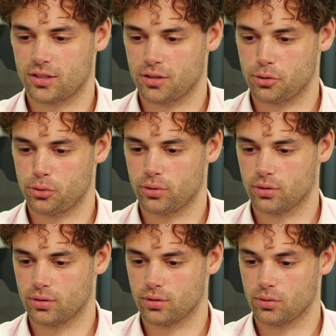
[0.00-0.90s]
to,
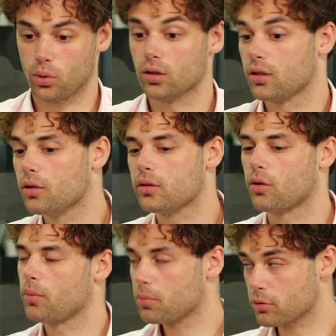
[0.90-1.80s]
well,
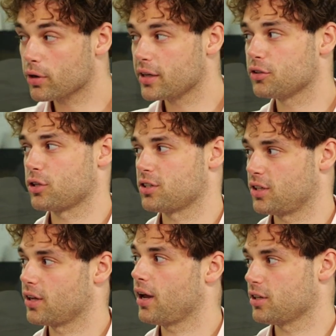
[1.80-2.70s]
it'll be really
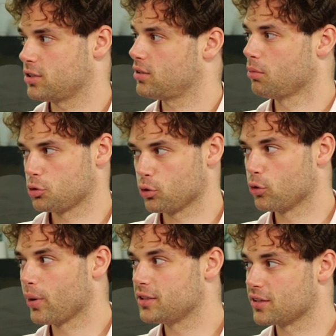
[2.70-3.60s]
interesting, as I'm sure you're
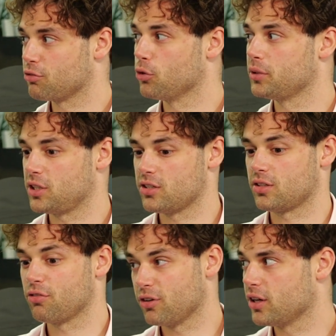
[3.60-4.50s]
waiting for, which is
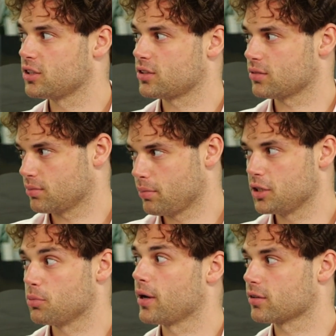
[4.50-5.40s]
the first
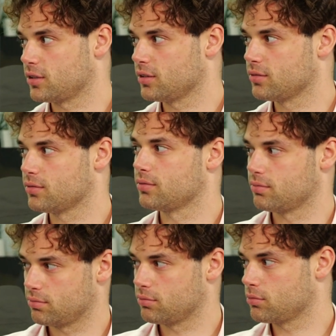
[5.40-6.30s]
major bank to
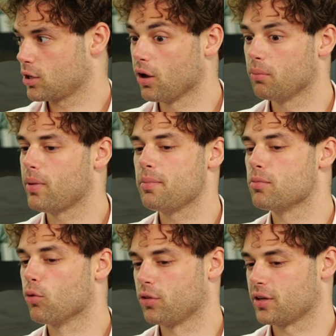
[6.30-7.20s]
cut maybe
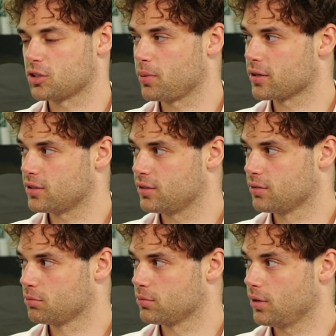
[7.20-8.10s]
more than expected,
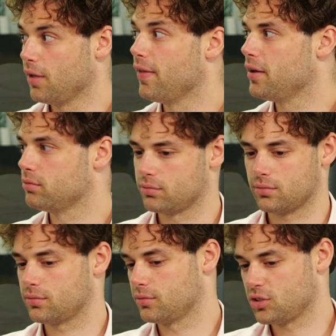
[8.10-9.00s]
and then
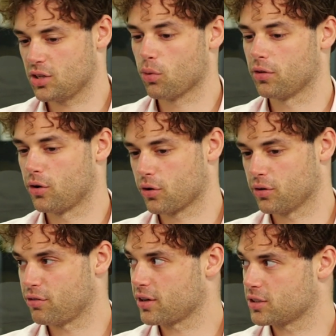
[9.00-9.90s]
see what the knock-on
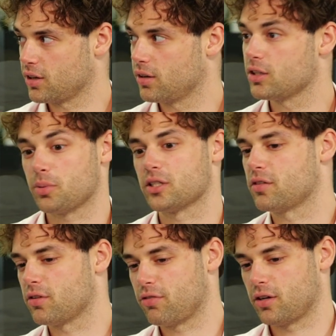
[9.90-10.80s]
effects are, especially
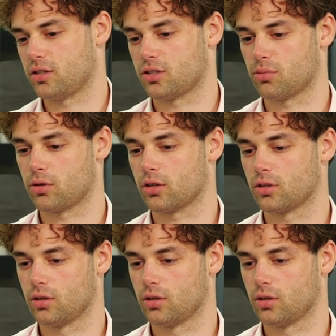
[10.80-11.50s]
if the Fed does something.